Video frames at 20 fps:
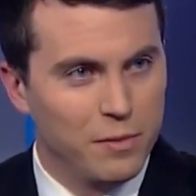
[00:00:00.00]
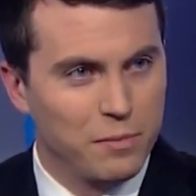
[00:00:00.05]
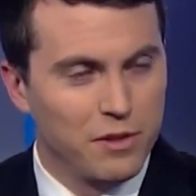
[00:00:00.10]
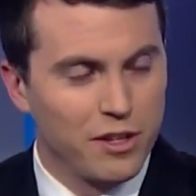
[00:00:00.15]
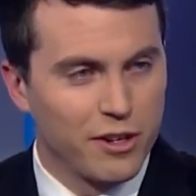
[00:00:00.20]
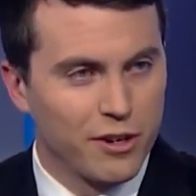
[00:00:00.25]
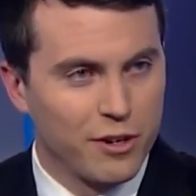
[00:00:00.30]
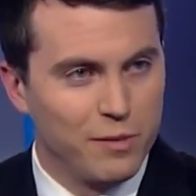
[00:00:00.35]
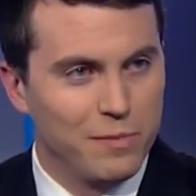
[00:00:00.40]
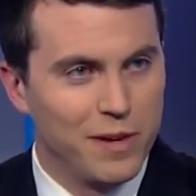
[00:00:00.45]

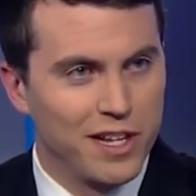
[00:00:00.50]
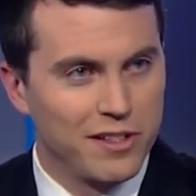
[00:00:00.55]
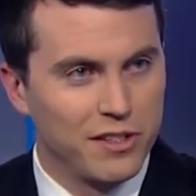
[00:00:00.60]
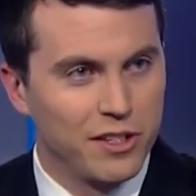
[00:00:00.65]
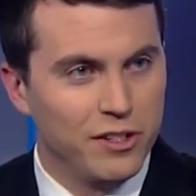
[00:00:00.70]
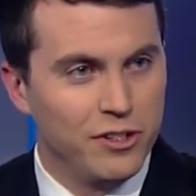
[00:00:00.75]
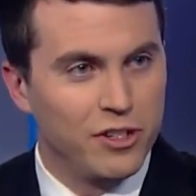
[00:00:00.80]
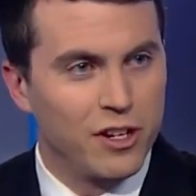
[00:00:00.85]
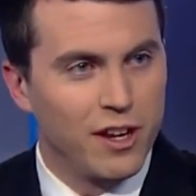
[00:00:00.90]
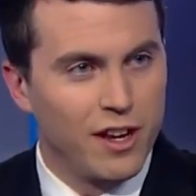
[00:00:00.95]
political
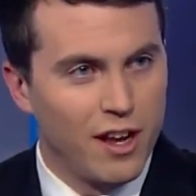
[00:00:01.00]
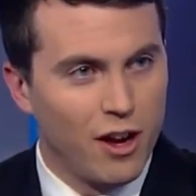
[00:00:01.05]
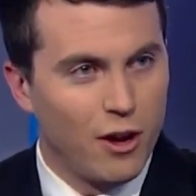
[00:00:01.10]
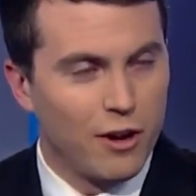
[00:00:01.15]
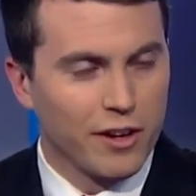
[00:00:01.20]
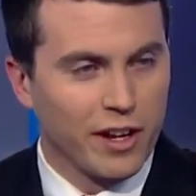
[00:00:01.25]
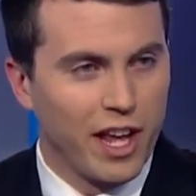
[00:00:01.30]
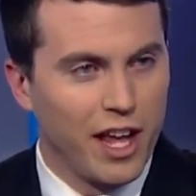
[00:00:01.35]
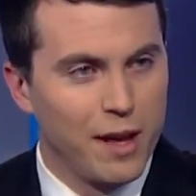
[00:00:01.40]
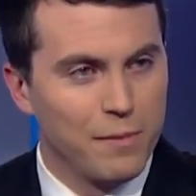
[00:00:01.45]
message
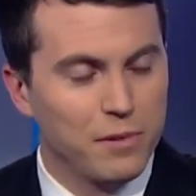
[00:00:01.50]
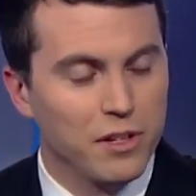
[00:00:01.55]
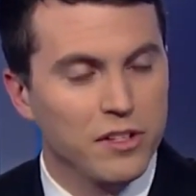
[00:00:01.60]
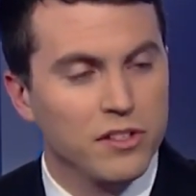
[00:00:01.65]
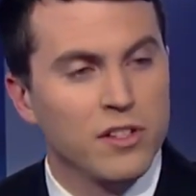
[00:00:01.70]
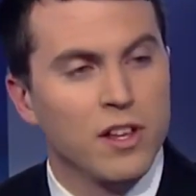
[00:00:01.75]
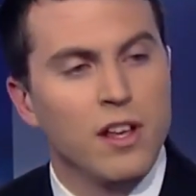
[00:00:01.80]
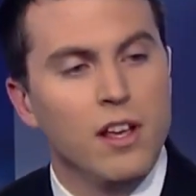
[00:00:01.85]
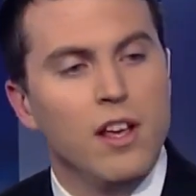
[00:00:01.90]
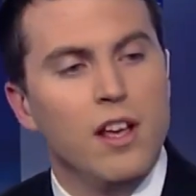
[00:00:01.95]
on campus,